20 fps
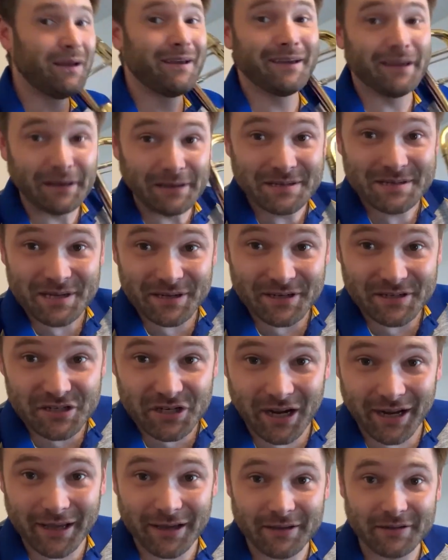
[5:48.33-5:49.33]
Easy to
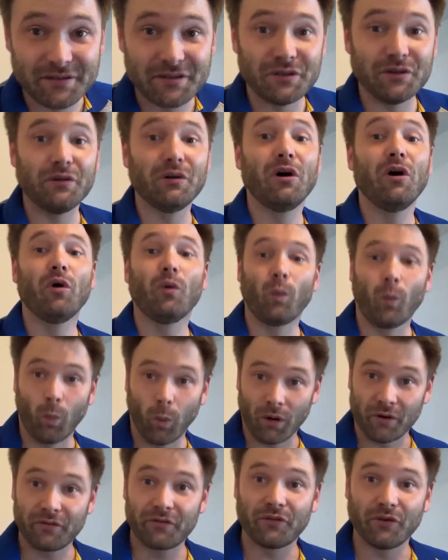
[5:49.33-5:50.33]
check into,
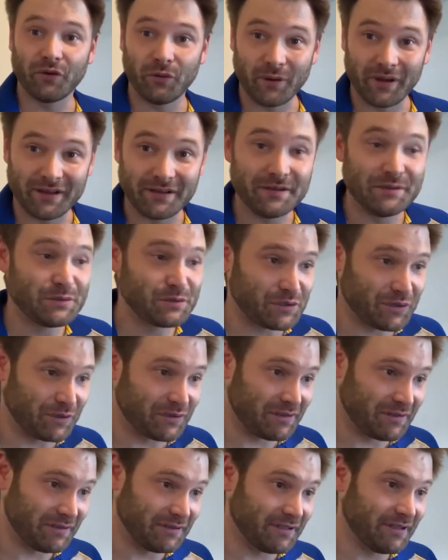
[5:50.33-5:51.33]
worth doing,
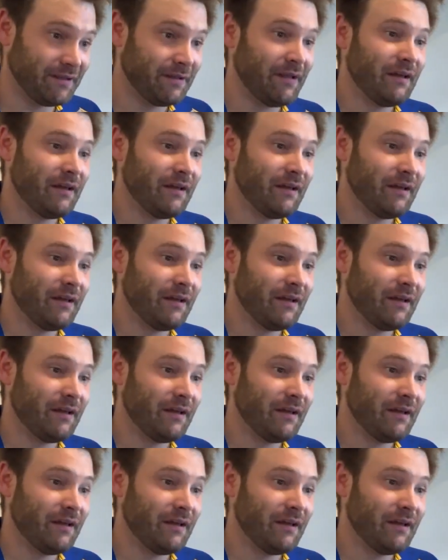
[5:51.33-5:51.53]
certainly.